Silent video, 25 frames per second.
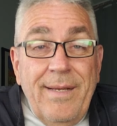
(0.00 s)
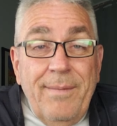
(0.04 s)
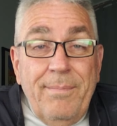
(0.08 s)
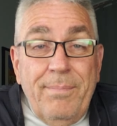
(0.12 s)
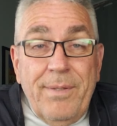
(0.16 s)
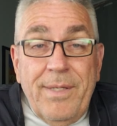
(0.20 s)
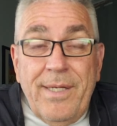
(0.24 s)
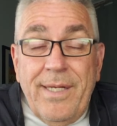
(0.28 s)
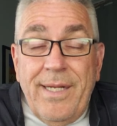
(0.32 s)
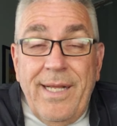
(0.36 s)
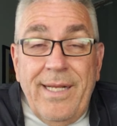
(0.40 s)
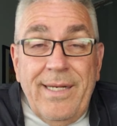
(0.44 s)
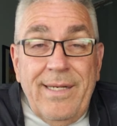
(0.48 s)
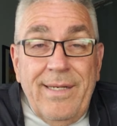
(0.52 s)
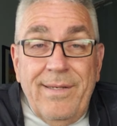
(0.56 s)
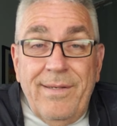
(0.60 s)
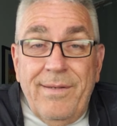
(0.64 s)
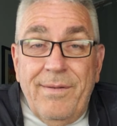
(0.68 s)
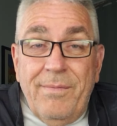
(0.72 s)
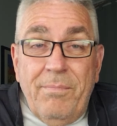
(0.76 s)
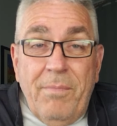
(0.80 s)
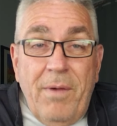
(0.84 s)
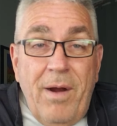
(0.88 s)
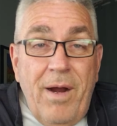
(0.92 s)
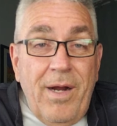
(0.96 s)
But again,
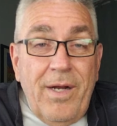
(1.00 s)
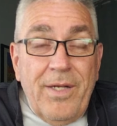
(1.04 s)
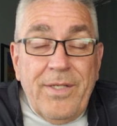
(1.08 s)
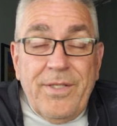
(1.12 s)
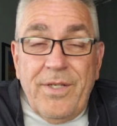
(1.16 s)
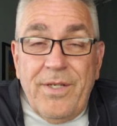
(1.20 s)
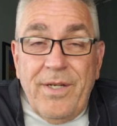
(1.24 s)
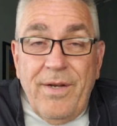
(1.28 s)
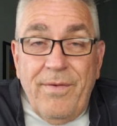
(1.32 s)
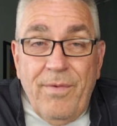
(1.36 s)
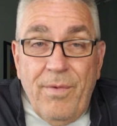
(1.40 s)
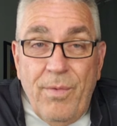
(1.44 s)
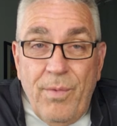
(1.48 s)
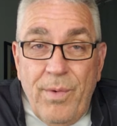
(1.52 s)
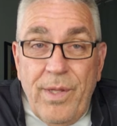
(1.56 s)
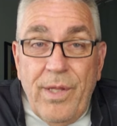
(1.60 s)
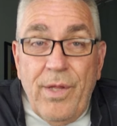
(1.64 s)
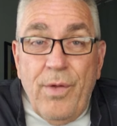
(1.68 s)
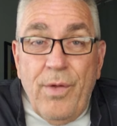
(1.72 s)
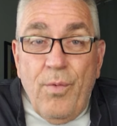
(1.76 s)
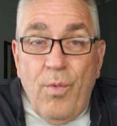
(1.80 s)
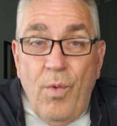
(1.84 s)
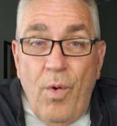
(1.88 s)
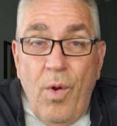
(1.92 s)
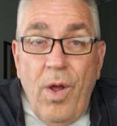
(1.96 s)
the markets are never
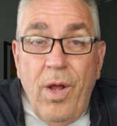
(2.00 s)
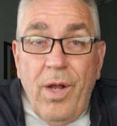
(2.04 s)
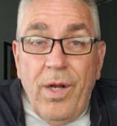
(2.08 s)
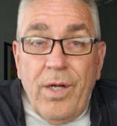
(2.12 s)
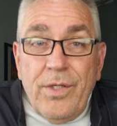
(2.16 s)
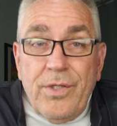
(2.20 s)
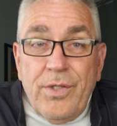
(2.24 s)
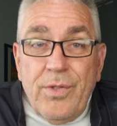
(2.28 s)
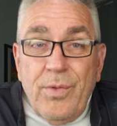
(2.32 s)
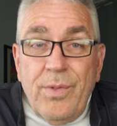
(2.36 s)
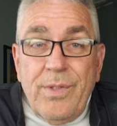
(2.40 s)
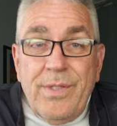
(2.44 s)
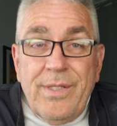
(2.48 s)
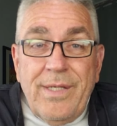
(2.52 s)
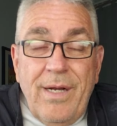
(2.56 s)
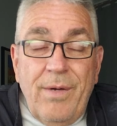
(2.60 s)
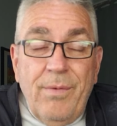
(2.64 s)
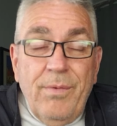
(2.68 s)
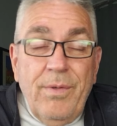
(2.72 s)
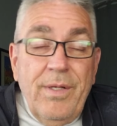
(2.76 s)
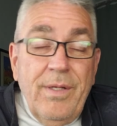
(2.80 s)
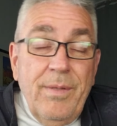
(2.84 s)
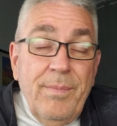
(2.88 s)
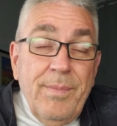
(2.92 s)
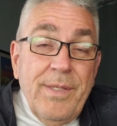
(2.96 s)
really wrong, so it's not
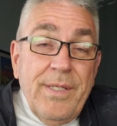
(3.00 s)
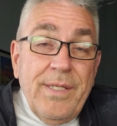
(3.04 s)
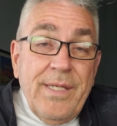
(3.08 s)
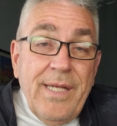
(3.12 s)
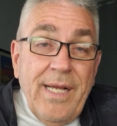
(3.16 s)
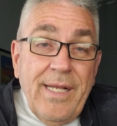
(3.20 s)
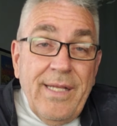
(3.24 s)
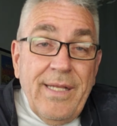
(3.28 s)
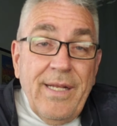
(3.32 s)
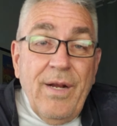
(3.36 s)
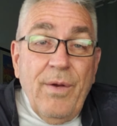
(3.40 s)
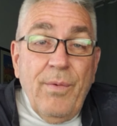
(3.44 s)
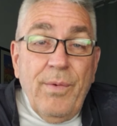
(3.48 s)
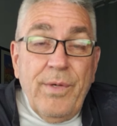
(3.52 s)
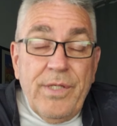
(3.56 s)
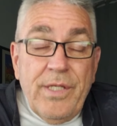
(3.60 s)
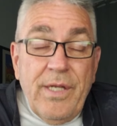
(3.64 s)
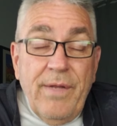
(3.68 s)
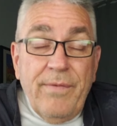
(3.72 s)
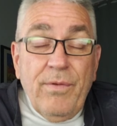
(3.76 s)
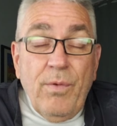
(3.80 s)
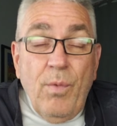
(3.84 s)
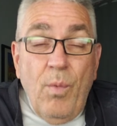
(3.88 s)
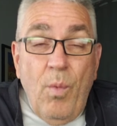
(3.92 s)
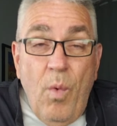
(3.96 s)
really a mistake there. We just
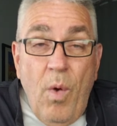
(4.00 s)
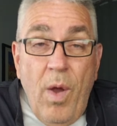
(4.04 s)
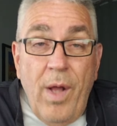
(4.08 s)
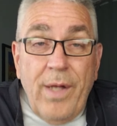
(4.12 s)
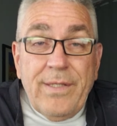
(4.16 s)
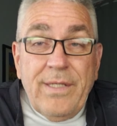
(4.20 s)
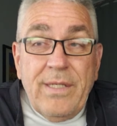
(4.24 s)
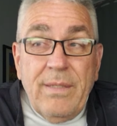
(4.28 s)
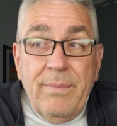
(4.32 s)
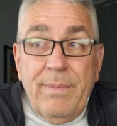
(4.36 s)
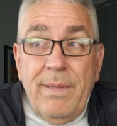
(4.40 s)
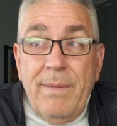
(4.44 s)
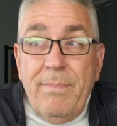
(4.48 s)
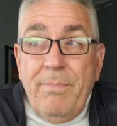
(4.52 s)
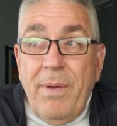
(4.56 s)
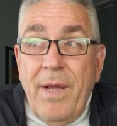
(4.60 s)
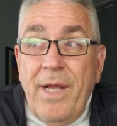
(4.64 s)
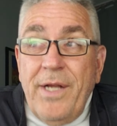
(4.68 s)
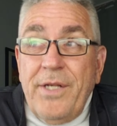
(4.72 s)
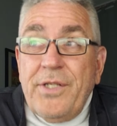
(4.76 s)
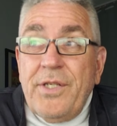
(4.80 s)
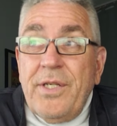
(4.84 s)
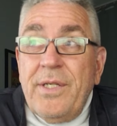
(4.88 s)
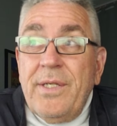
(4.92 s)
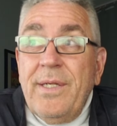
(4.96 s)
have to watch and be
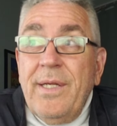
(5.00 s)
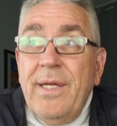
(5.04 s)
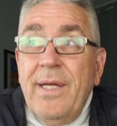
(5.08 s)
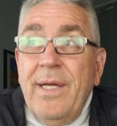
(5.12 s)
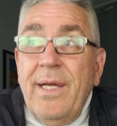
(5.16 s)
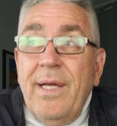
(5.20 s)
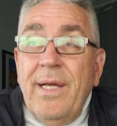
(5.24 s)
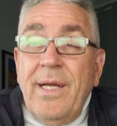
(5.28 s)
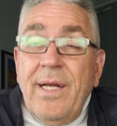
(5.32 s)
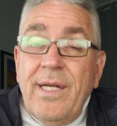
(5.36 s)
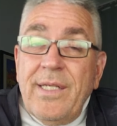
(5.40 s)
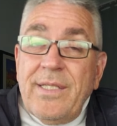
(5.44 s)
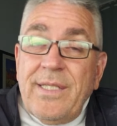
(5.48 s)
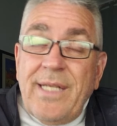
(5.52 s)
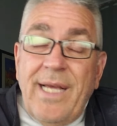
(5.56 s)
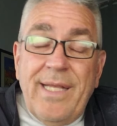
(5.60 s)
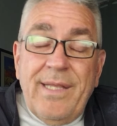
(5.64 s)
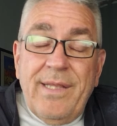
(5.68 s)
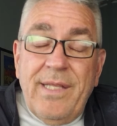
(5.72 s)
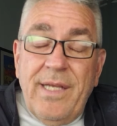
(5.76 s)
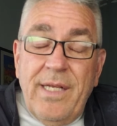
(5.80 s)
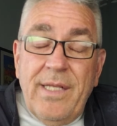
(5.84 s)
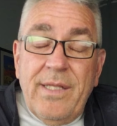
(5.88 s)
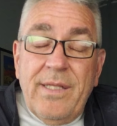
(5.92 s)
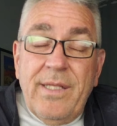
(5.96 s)
patient, because I
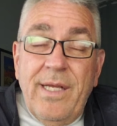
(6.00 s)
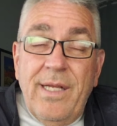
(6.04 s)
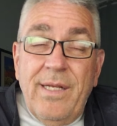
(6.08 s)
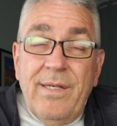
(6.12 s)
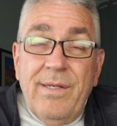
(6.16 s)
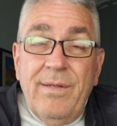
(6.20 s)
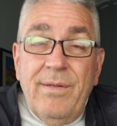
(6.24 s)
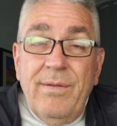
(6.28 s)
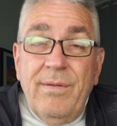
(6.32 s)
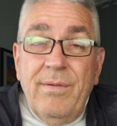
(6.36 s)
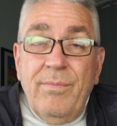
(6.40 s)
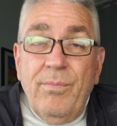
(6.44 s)
think that